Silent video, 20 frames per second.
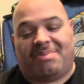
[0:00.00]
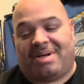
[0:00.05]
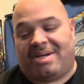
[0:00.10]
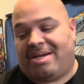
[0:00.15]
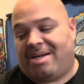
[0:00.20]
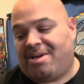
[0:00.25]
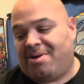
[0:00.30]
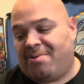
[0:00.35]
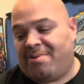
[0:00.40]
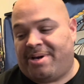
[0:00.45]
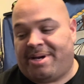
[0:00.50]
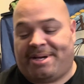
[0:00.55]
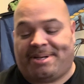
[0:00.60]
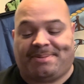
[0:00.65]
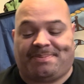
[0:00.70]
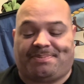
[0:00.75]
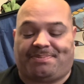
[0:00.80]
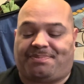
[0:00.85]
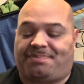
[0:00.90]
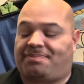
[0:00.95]
But anyway,
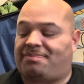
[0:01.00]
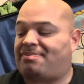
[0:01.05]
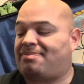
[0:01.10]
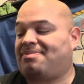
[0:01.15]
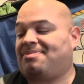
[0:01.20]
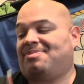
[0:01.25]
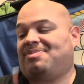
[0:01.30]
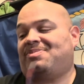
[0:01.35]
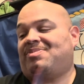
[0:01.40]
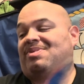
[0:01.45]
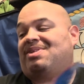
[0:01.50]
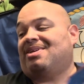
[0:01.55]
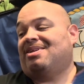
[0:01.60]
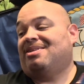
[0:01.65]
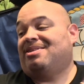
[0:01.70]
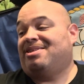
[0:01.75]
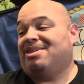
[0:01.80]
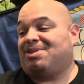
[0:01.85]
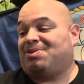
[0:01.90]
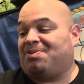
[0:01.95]

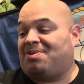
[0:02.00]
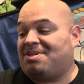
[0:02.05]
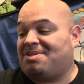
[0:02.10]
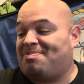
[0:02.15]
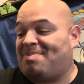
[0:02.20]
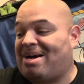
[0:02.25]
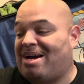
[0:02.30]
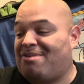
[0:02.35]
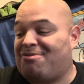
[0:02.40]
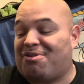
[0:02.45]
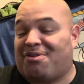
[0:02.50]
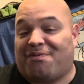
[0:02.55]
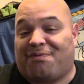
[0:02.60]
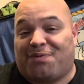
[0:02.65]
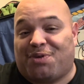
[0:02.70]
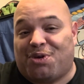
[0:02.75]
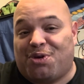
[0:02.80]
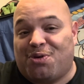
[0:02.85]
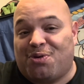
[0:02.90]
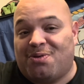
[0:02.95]
this was my
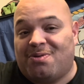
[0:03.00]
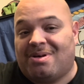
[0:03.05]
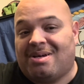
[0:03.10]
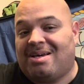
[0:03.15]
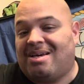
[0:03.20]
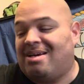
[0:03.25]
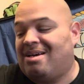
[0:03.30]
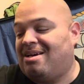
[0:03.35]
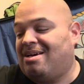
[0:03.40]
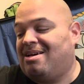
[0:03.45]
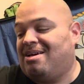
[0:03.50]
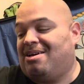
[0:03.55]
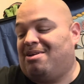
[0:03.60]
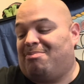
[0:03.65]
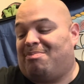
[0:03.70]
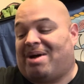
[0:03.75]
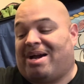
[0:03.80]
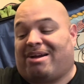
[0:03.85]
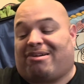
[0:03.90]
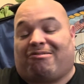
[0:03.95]
review,
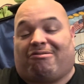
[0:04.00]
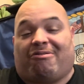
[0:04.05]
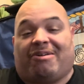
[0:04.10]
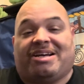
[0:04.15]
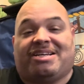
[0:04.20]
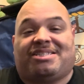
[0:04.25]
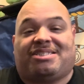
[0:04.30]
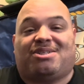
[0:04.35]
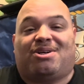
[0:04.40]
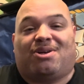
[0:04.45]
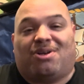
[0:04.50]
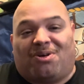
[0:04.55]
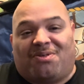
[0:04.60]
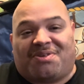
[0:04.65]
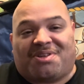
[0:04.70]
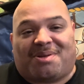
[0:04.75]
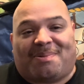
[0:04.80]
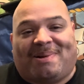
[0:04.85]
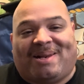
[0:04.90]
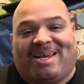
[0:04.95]
my crazy all
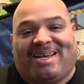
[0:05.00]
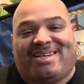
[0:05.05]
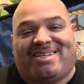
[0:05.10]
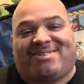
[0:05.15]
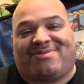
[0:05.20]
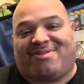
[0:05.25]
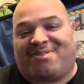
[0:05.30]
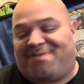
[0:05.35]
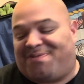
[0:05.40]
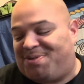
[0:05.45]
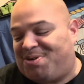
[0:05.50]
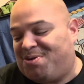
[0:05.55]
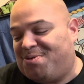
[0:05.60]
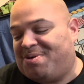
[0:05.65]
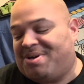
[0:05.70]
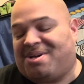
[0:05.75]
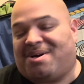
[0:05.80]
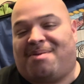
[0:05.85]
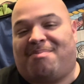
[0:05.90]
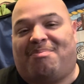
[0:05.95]
over the place review
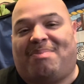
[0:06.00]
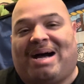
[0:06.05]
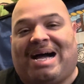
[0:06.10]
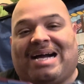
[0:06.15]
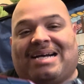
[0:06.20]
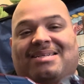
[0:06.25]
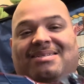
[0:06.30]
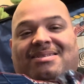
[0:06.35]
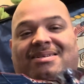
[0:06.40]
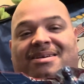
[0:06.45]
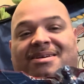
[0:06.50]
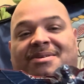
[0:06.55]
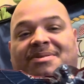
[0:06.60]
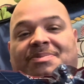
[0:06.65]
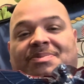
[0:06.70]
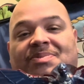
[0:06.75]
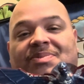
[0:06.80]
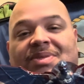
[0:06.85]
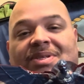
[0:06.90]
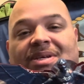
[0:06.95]
and unboxing
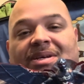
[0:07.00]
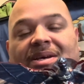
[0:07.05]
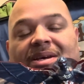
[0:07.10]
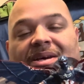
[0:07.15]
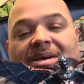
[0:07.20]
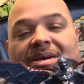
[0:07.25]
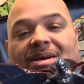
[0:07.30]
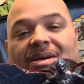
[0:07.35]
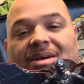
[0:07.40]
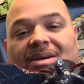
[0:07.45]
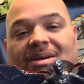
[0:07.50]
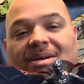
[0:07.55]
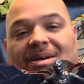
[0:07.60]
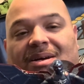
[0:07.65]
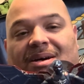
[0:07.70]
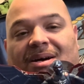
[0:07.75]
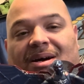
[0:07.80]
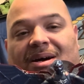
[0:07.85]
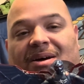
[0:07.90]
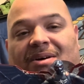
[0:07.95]

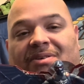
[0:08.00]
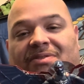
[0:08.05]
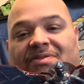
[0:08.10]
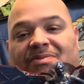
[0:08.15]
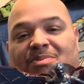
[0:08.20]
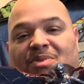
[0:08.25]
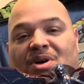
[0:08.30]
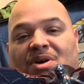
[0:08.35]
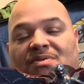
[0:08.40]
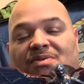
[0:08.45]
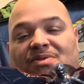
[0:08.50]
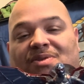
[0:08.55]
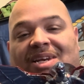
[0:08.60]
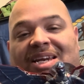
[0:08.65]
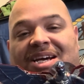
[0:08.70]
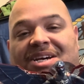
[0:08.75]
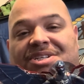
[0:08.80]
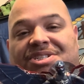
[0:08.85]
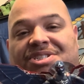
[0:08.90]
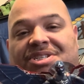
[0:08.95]
of Marvel
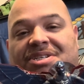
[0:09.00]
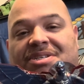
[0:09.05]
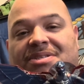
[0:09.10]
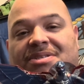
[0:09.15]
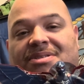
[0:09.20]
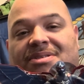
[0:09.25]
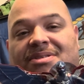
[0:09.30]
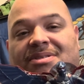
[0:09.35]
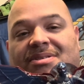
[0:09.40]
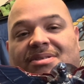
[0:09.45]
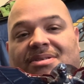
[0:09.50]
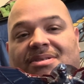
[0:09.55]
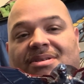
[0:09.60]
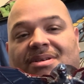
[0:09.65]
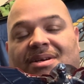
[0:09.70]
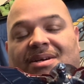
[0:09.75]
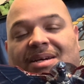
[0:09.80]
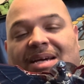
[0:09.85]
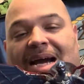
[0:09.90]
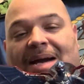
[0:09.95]
Legends,
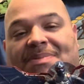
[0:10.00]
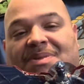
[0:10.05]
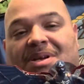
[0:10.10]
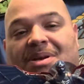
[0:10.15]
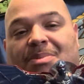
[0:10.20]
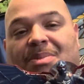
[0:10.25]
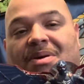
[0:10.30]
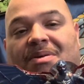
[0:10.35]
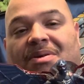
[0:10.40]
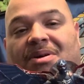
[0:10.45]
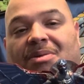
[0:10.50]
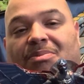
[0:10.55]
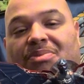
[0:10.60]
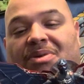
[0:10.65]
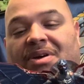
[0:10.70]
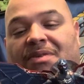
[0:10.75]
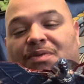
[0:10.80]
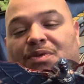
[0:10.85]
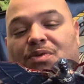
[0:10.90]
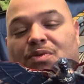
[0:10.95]
Captain America
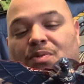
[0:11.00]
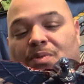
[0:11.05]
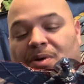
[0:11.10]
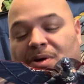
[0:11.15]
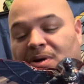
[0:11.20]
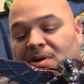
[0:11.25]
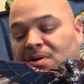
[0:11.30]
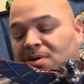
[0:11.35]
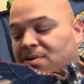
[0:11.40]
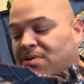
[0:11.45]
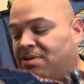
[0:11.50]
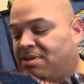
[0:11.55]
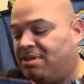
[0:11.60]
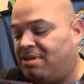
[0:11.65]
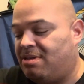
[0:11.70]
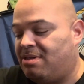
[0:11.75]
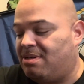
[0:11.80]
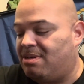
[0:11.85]
Brave New World.